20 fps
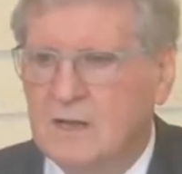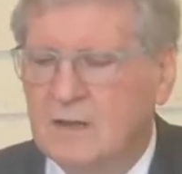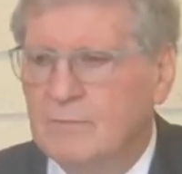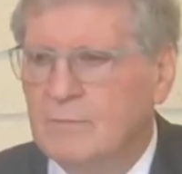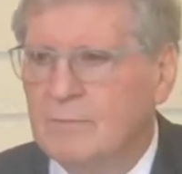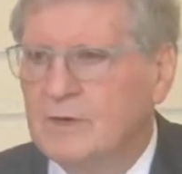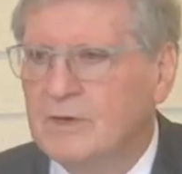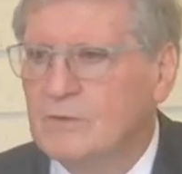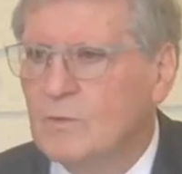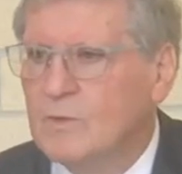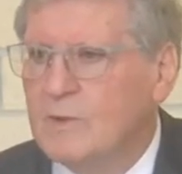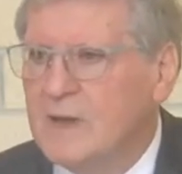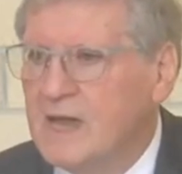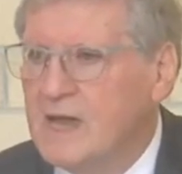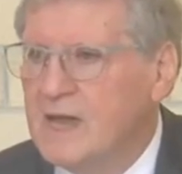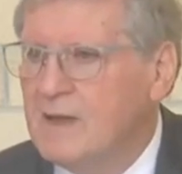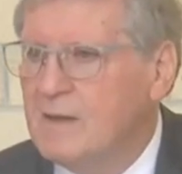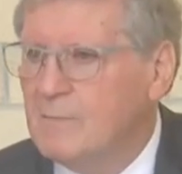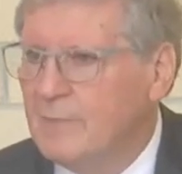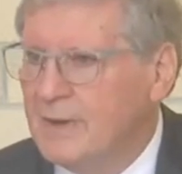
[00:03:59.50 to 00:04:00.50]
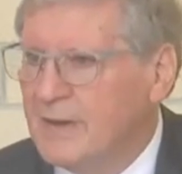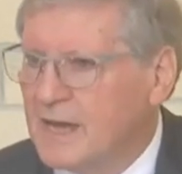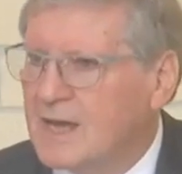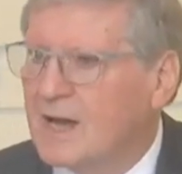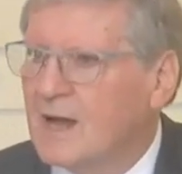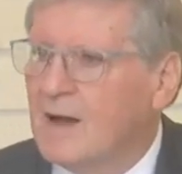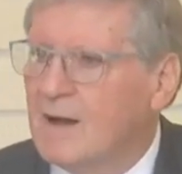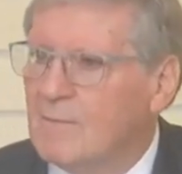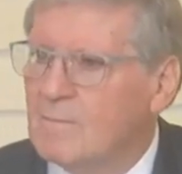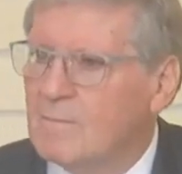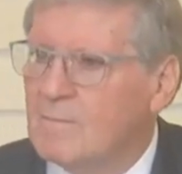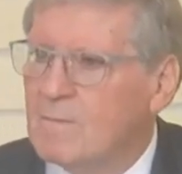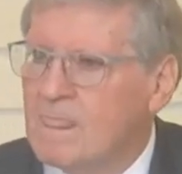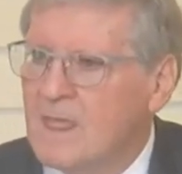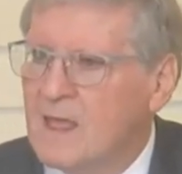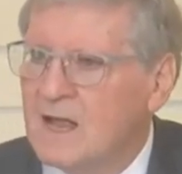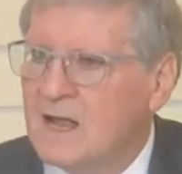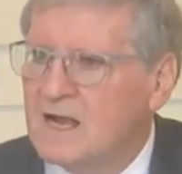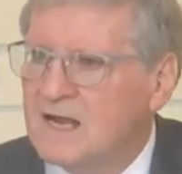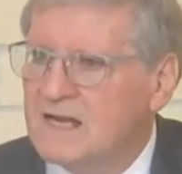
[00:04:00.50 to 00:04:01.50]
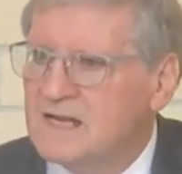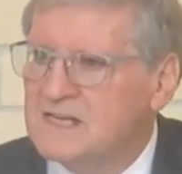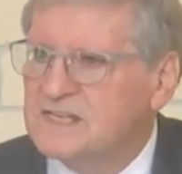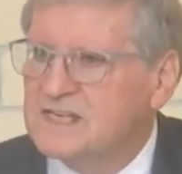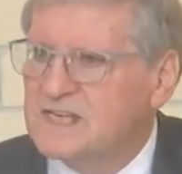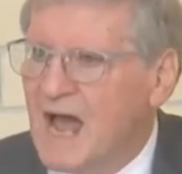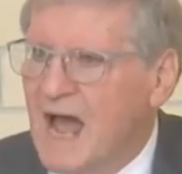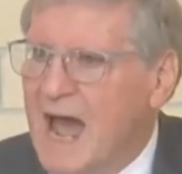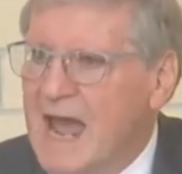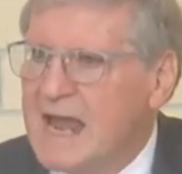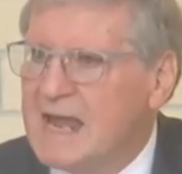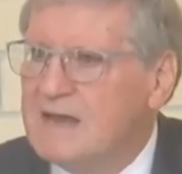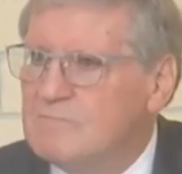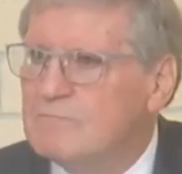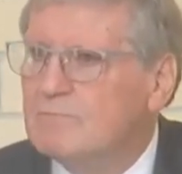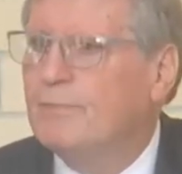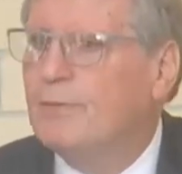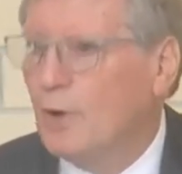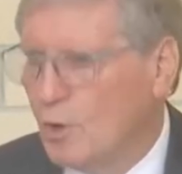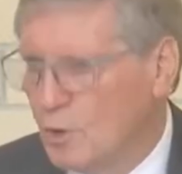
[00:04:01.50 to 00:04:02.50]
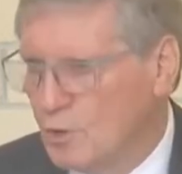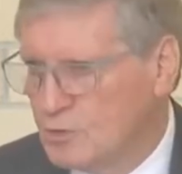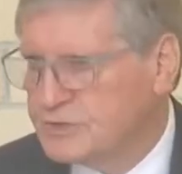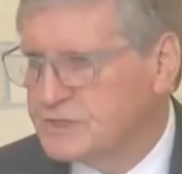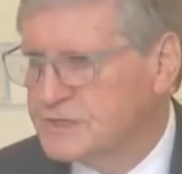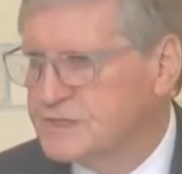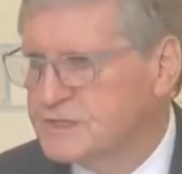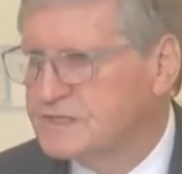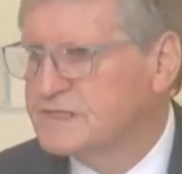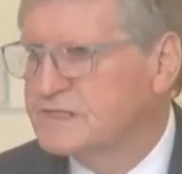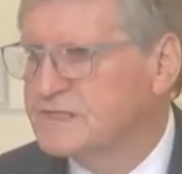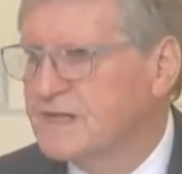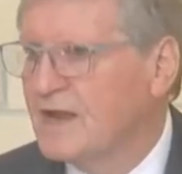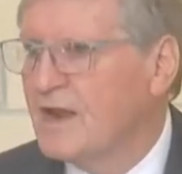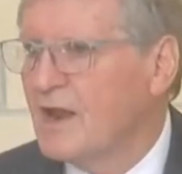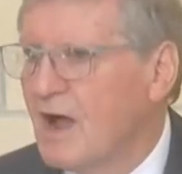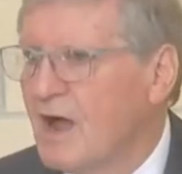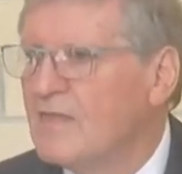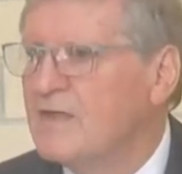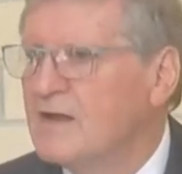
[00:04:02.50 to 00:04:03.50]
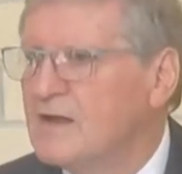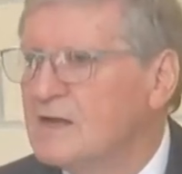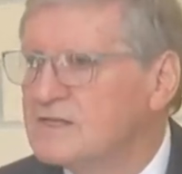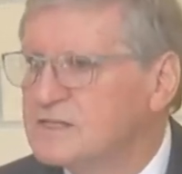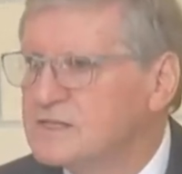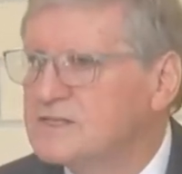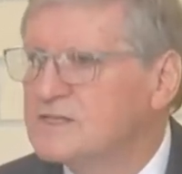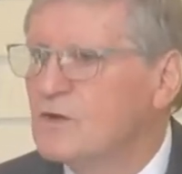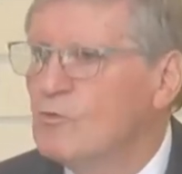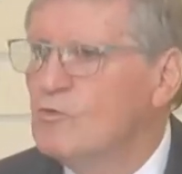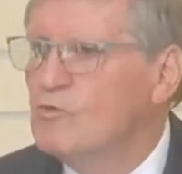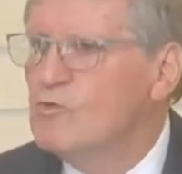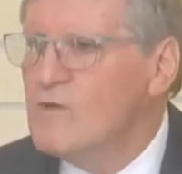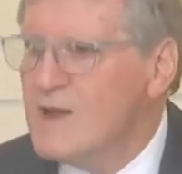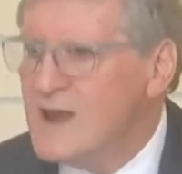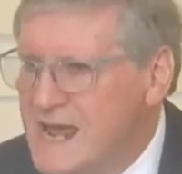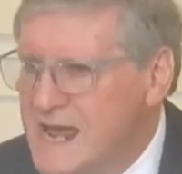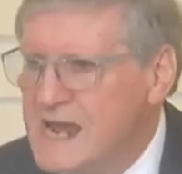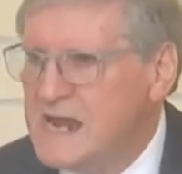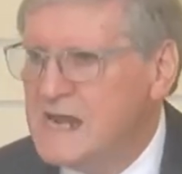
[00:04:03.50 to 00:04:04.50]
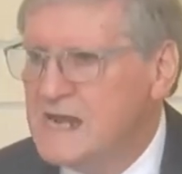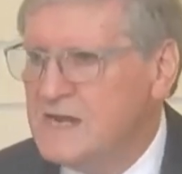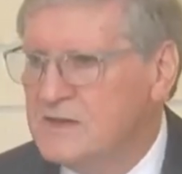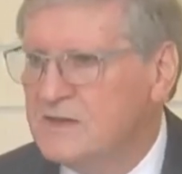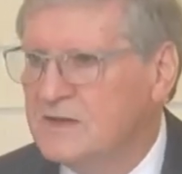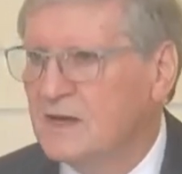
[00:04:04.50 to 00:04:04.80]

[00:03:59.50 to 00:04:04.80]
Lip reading: but we become signposts that others read